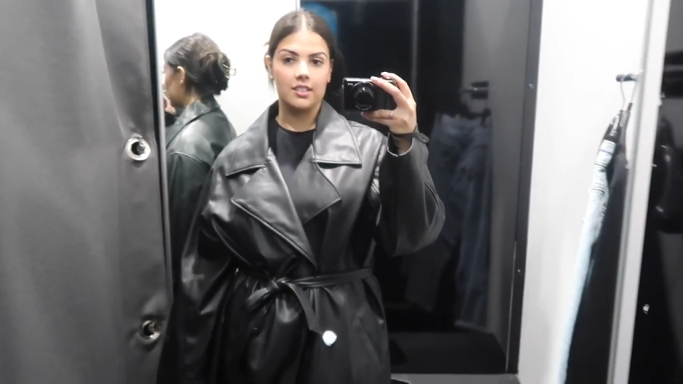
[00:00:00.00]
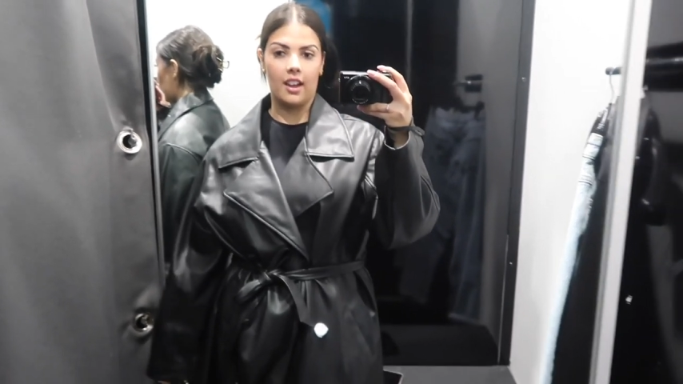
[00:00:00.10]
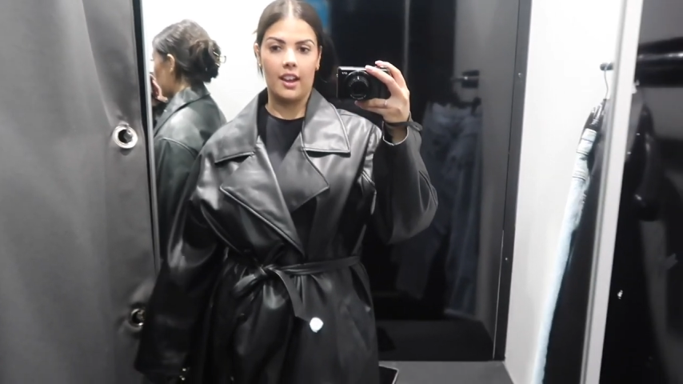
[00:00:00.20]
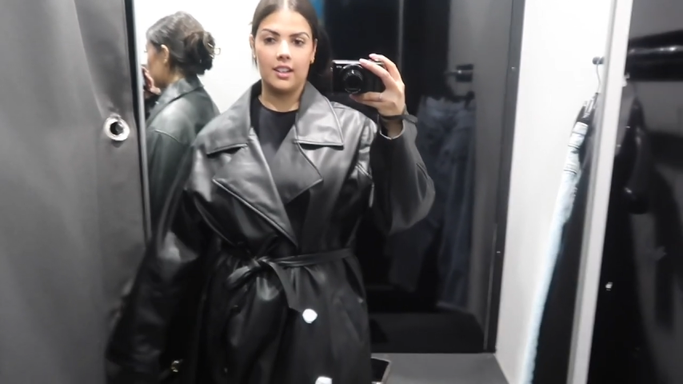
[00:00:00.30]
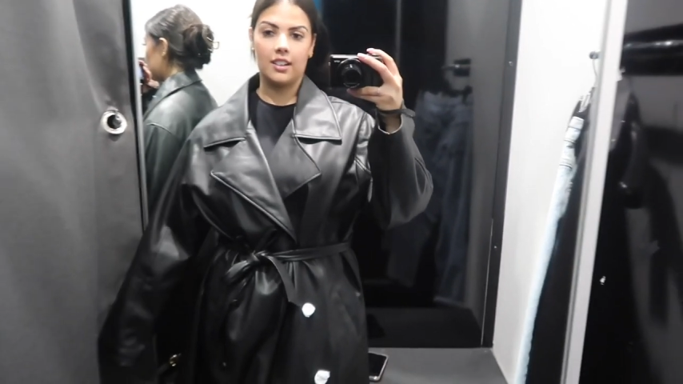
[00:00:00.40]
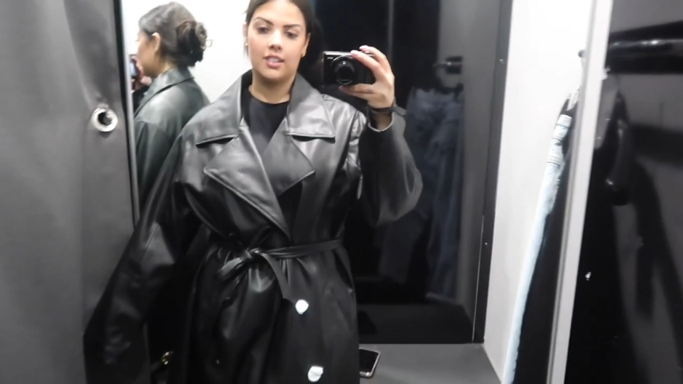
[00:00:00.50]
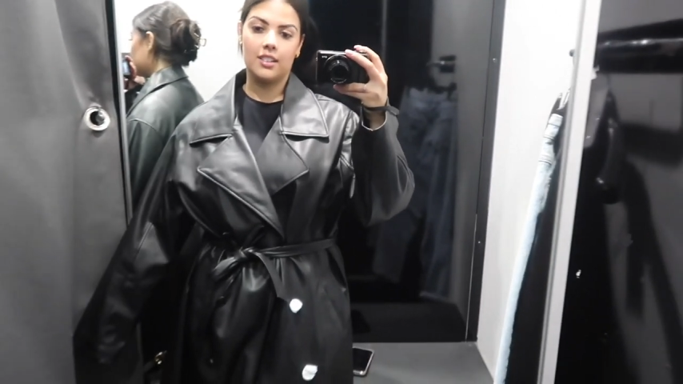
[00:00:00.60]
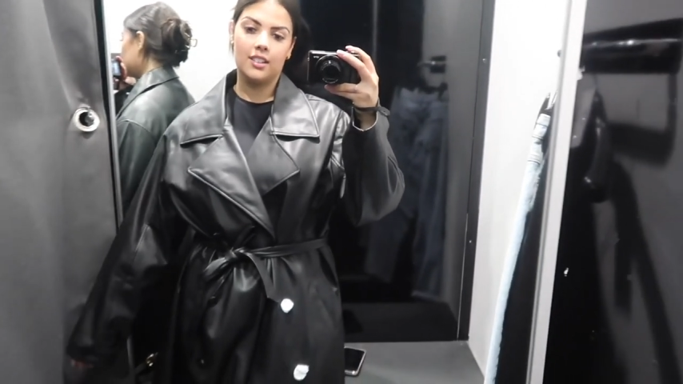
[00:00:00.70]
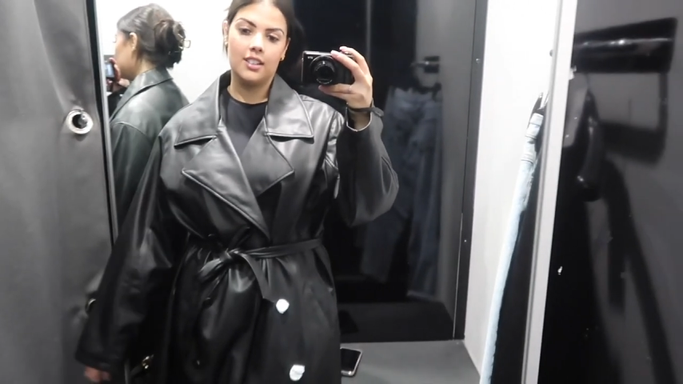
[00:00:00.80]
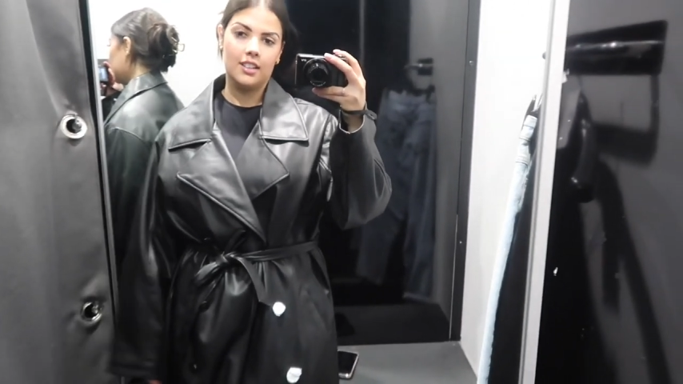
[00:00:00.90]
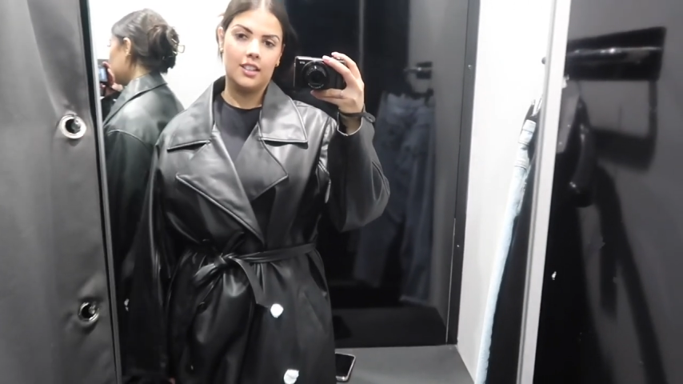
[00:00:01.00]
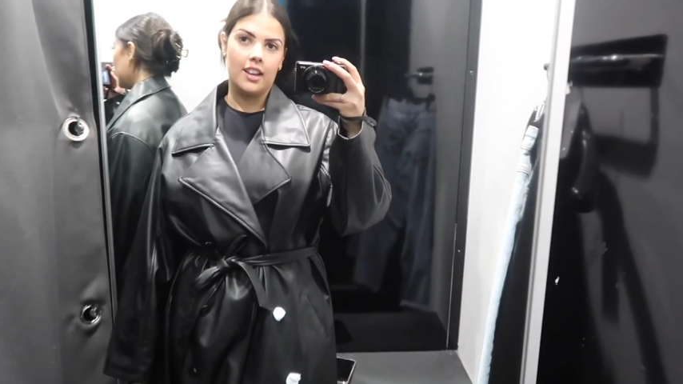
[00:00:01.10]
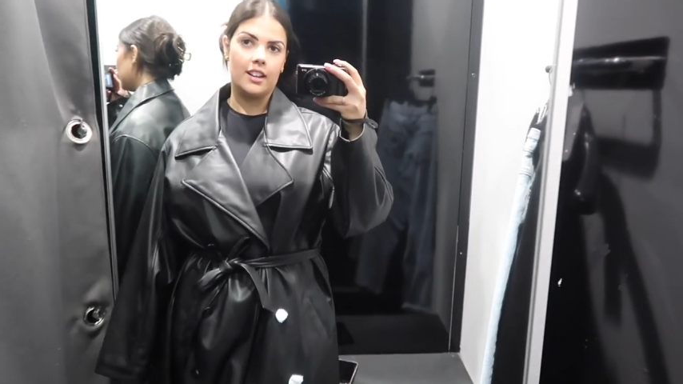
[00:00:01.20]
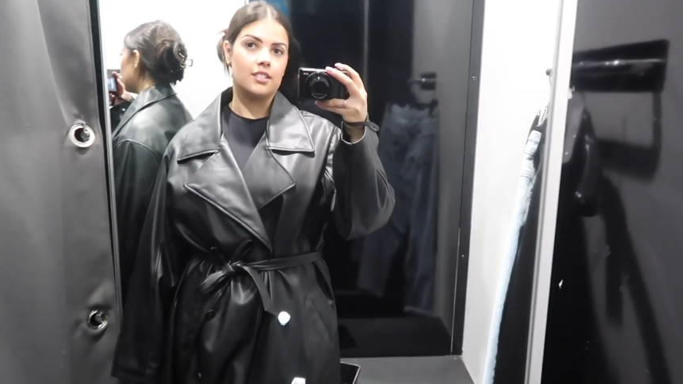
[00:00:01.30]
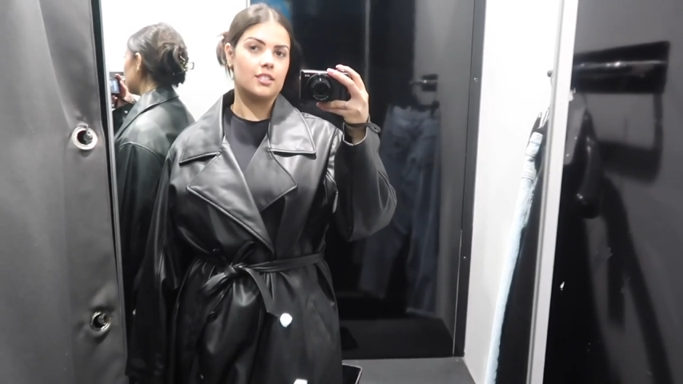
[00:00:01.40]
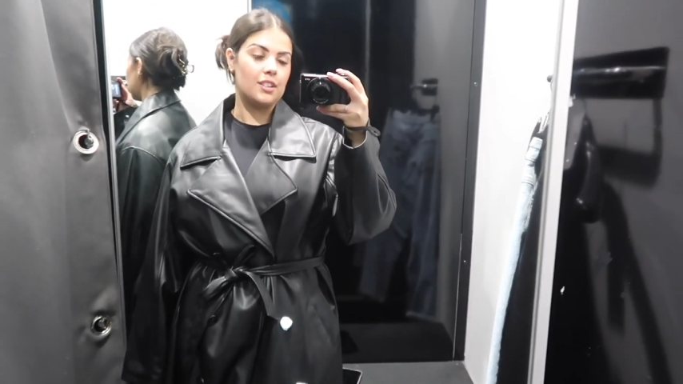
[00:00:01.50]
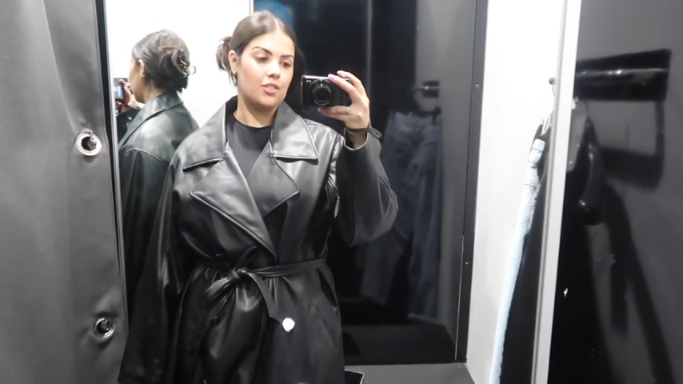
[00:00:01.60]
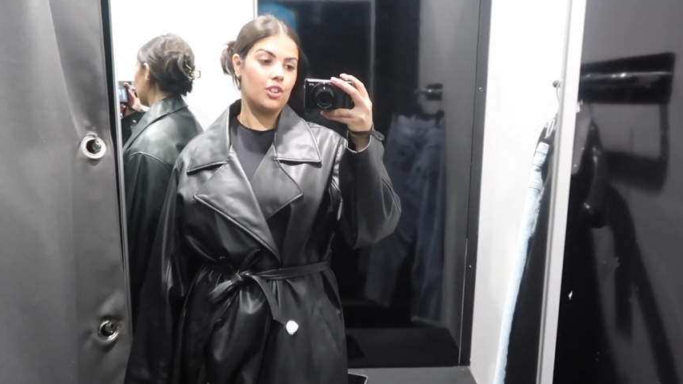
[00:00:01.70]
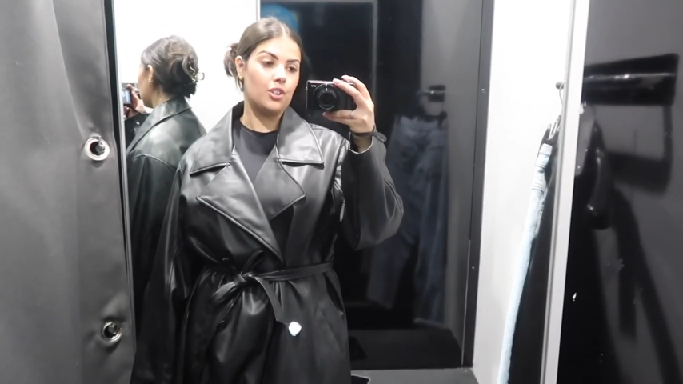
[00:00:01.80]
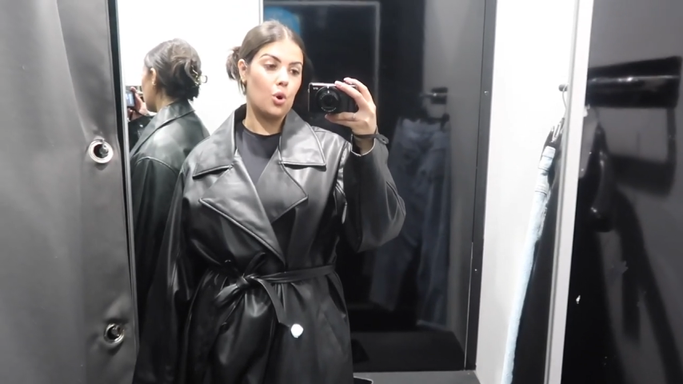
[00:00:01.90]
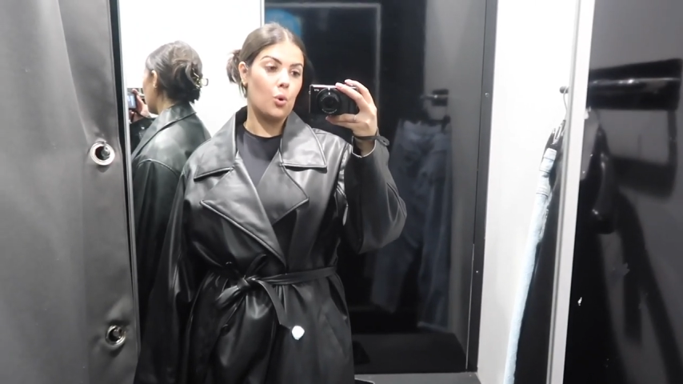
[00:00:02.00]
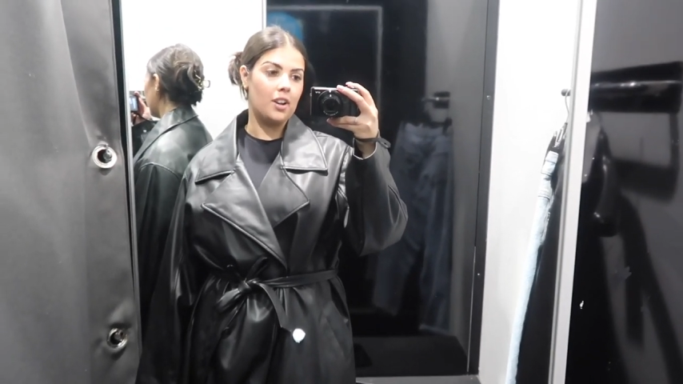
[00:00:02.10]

Like, it doesn't even look cool.